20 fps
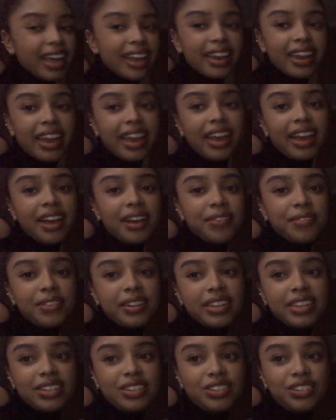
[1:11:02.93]
have
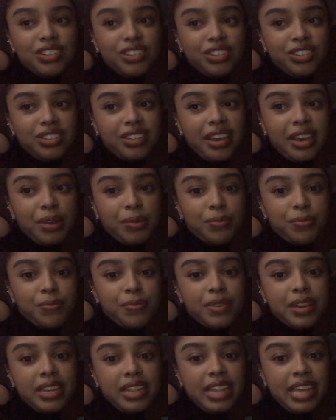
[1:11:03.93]
is just like
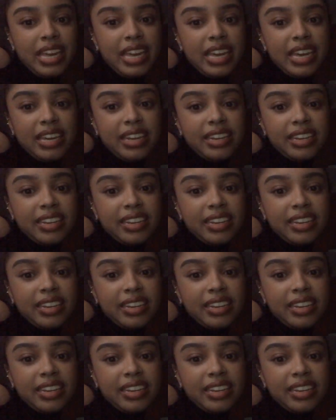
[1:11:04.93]
really